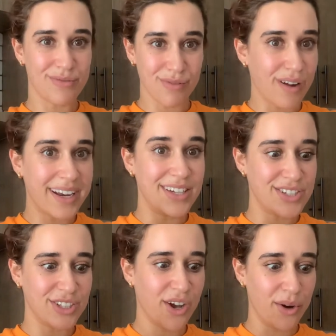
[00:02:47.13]
ready to
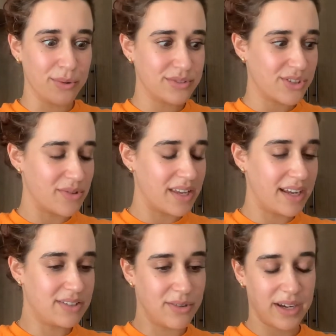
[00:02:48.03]
go so that I
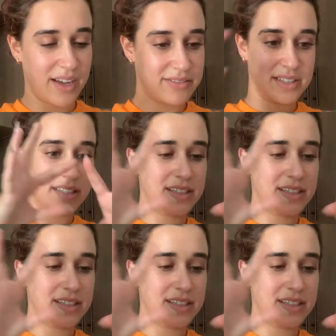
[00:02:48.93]
don't have to